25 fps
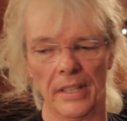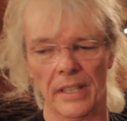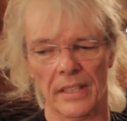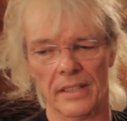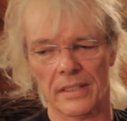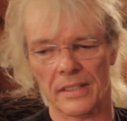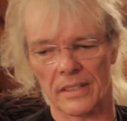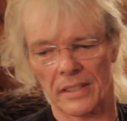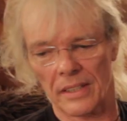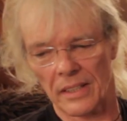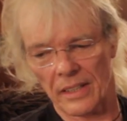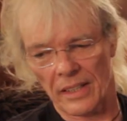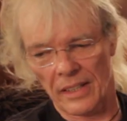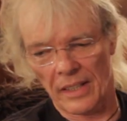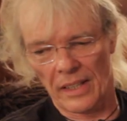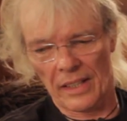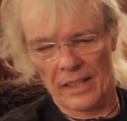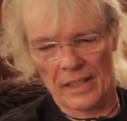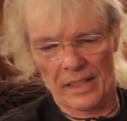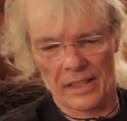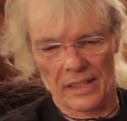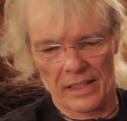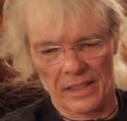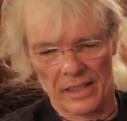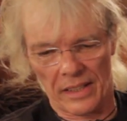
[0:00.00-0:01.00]
that's
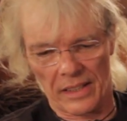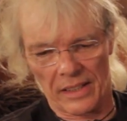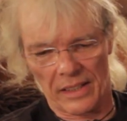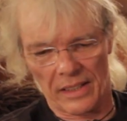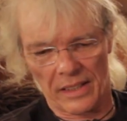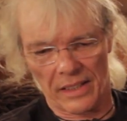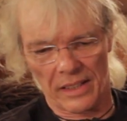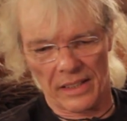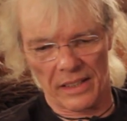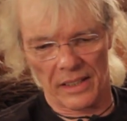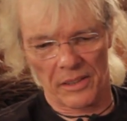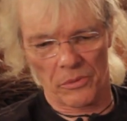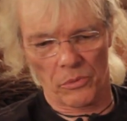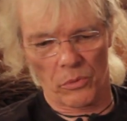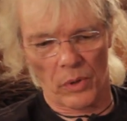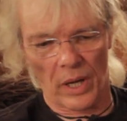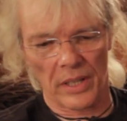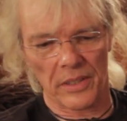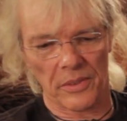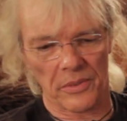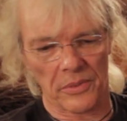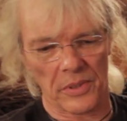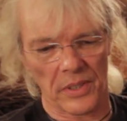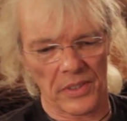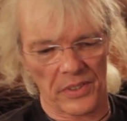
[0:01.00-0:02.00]
one
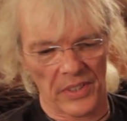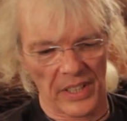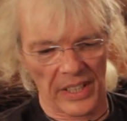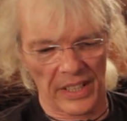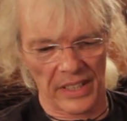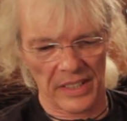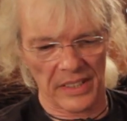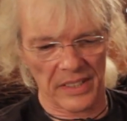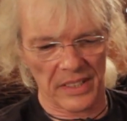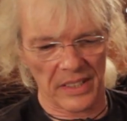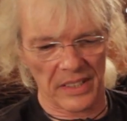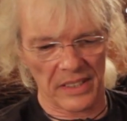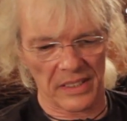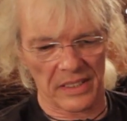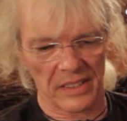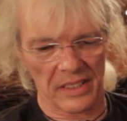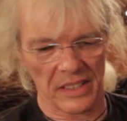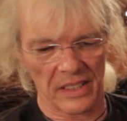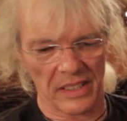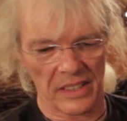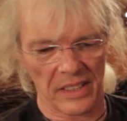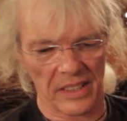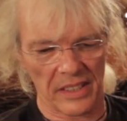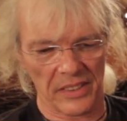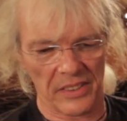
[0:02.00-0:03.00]
of the things that
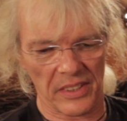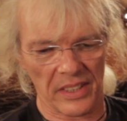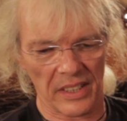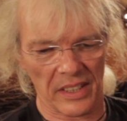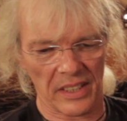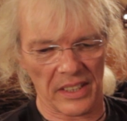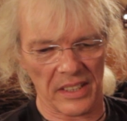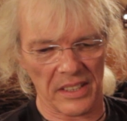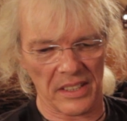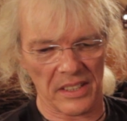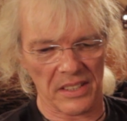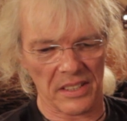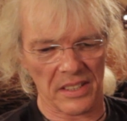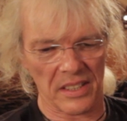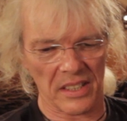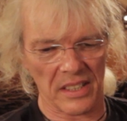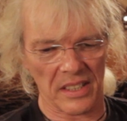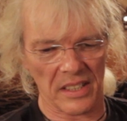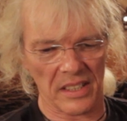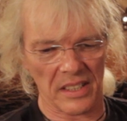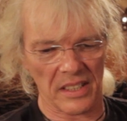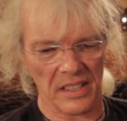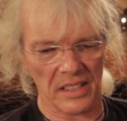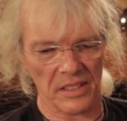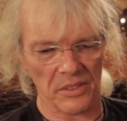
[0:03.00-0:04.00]
I think is
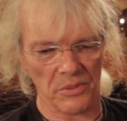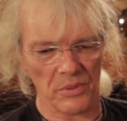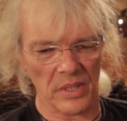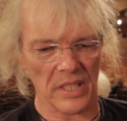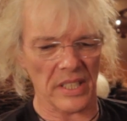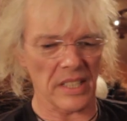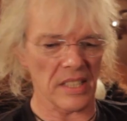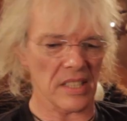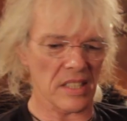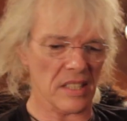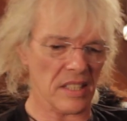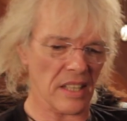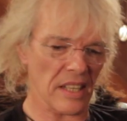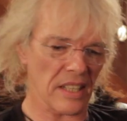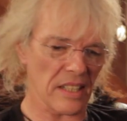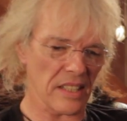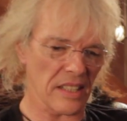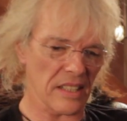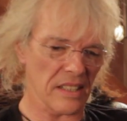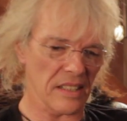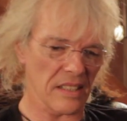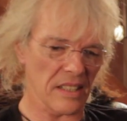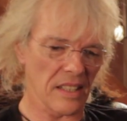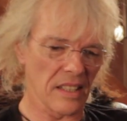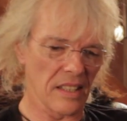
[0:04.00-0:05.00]
really
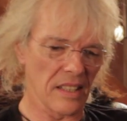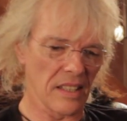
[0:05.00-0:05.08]
salient.